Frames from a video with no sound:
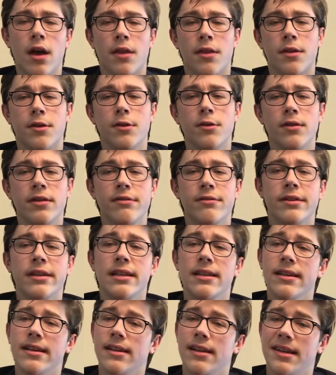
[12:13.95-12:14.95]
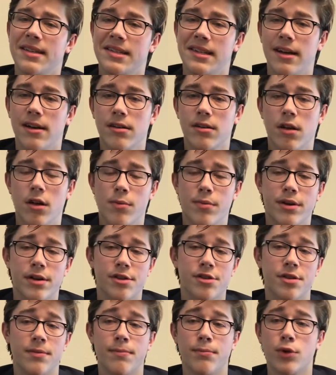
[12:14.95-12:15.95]
The newly re-legalized alcohol
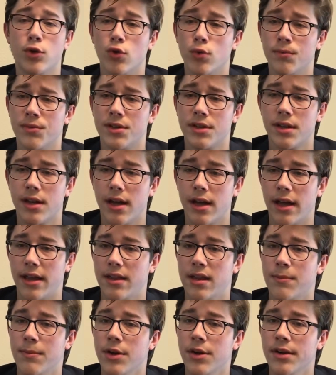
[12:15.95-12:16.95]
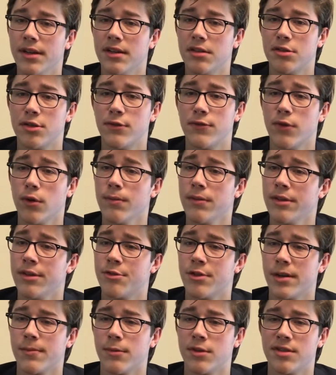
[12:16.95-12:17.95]
production boomed, and the Americans who formerly
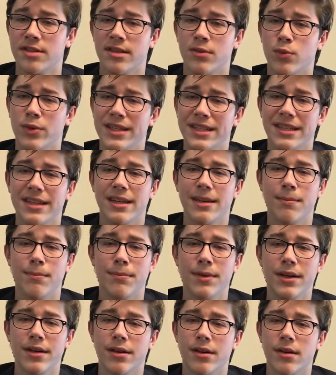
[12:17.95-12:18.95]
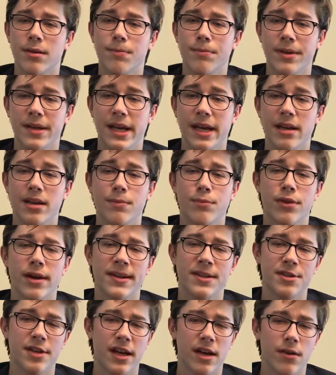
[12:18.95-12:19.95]
drank mostly whiskey and beer began to
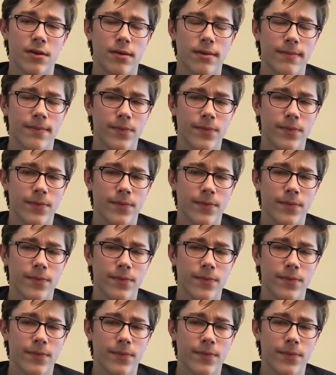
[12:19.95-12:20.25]
branch out.